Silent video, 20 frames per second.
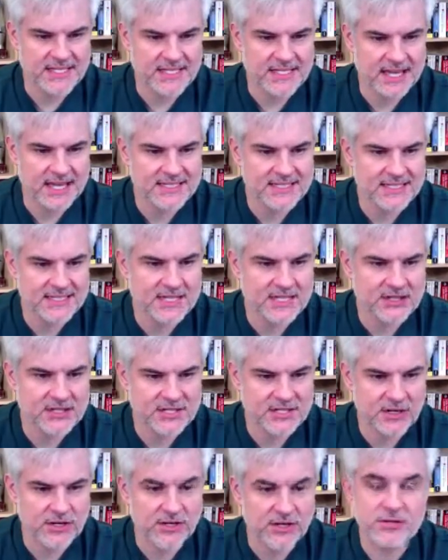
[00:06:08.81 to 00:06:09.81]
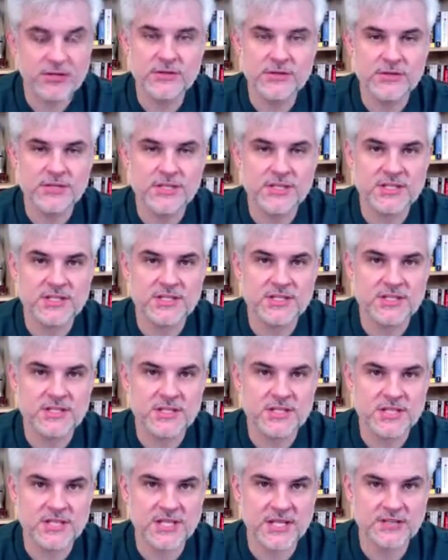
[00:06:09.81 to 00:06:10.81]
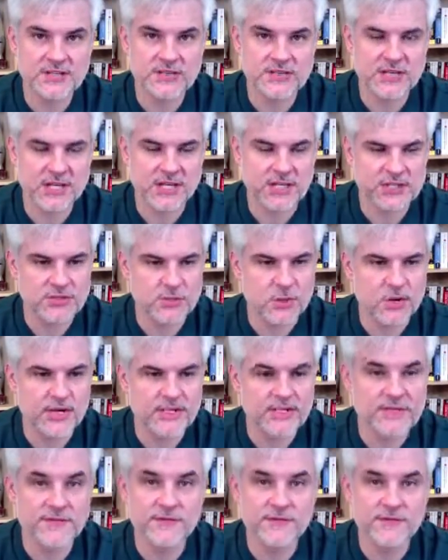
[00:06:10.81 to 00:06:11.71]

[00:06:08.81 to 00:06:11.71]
And the idea here is that you're going to do this exercise twice.